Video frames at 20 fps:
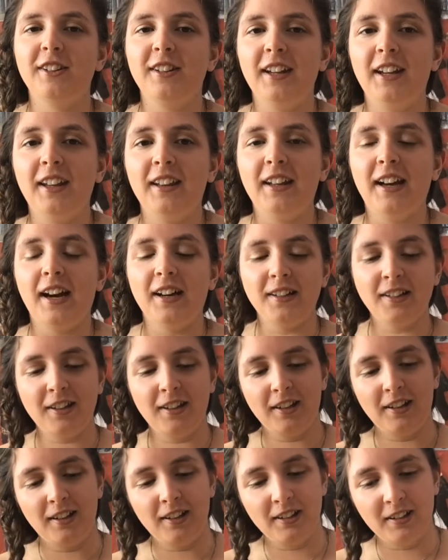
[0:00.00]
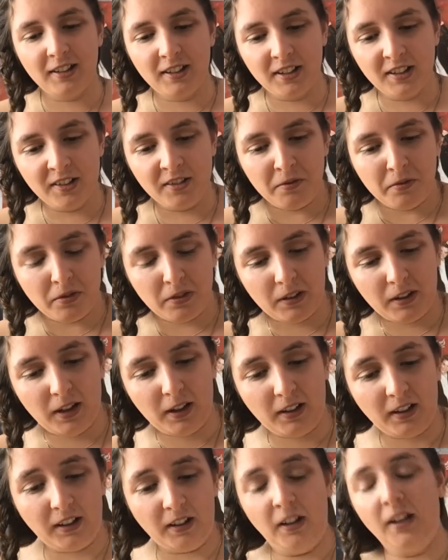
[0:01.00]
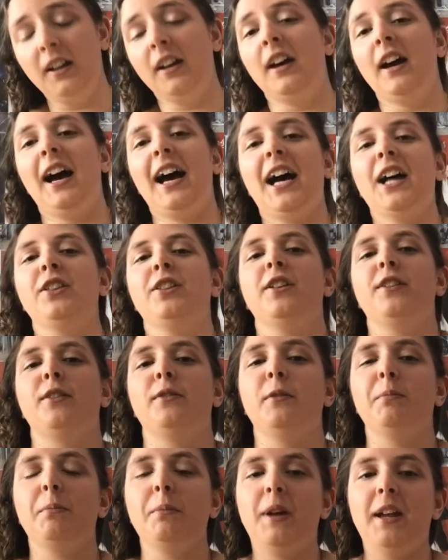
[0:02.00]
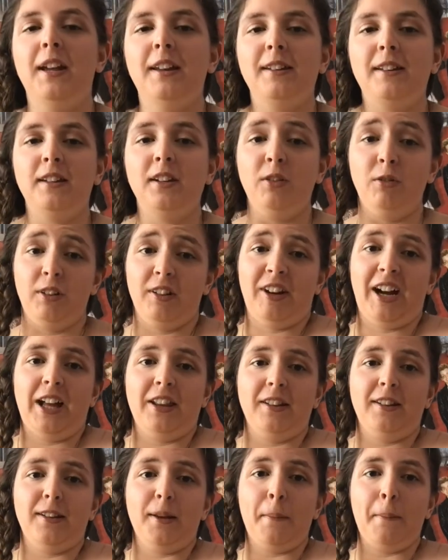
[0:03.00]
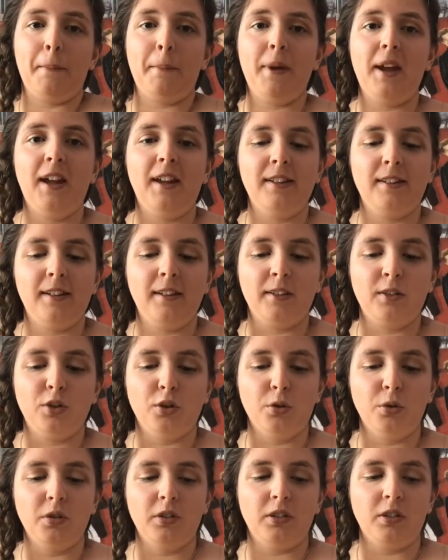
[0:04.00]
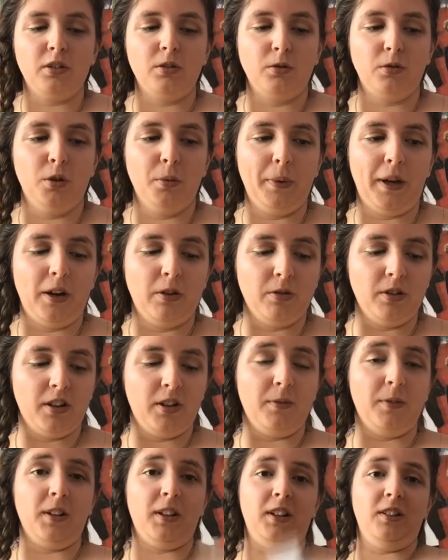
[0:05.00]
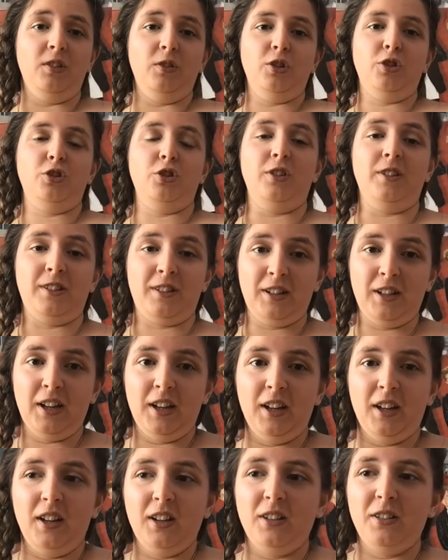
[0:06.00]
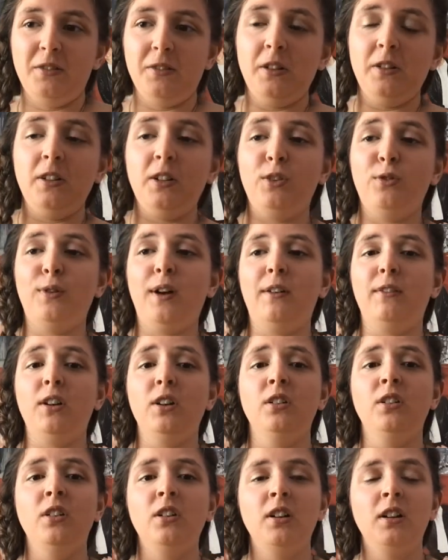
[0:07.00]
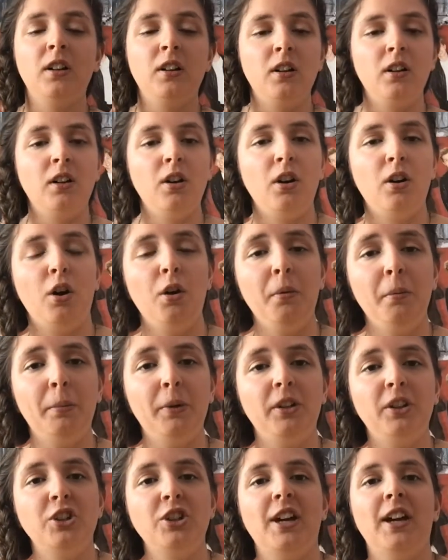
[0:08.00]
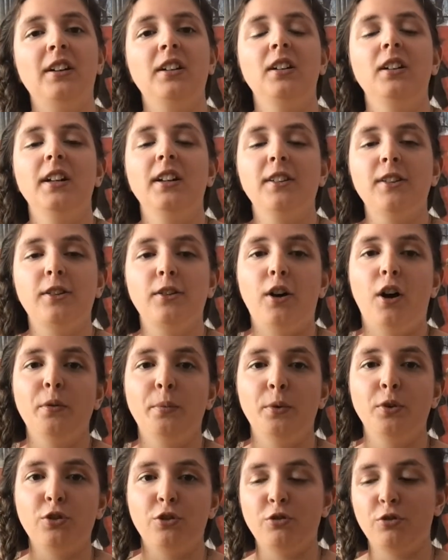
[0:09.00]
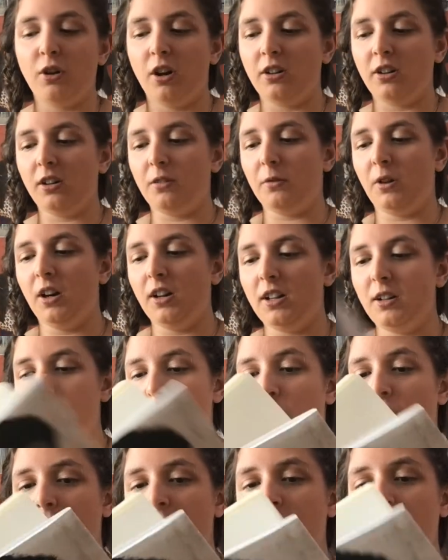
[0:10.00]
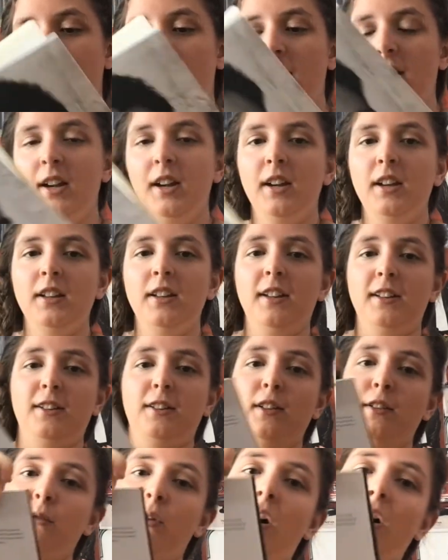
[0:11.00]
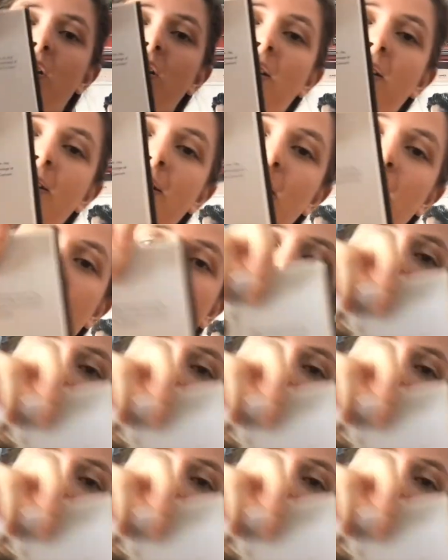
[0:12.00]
say that. And he had this amazing, he would have had this amazing golden glow about him. And it was just, he's very humble, gentle and soft, but strong in what he wants. This is what his